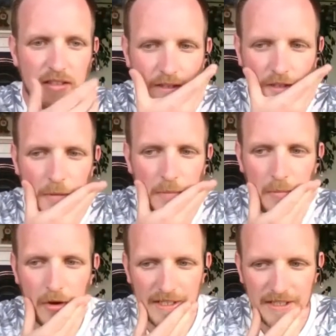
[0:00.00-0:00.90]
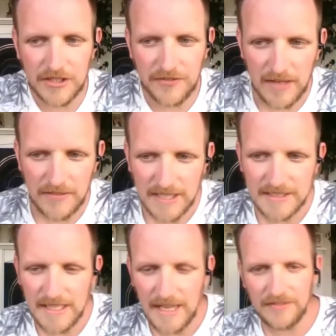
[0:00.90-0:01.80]
A couple more in you, 5
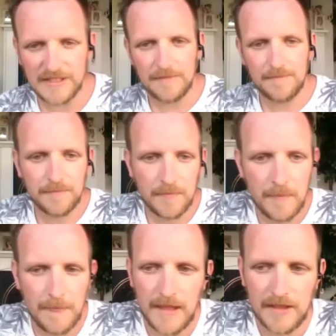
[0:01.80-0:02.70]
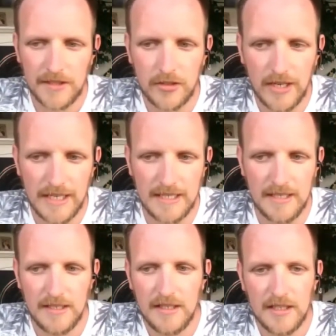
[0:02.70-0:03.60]
seconds left. 3,
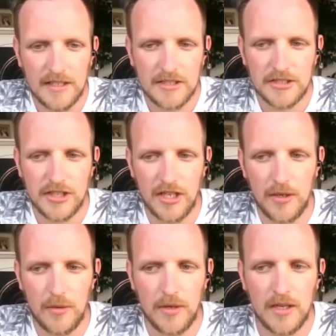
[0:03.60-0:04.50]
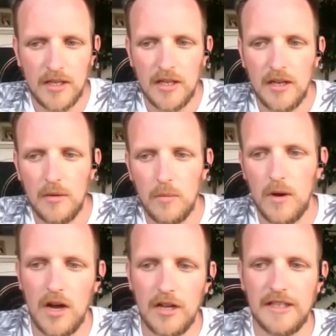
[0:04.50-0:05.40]
2,
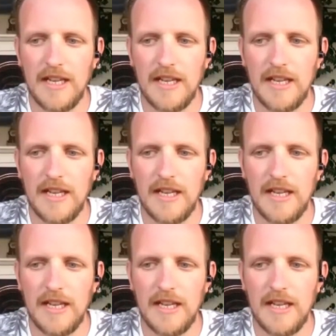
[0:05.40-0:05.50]
1,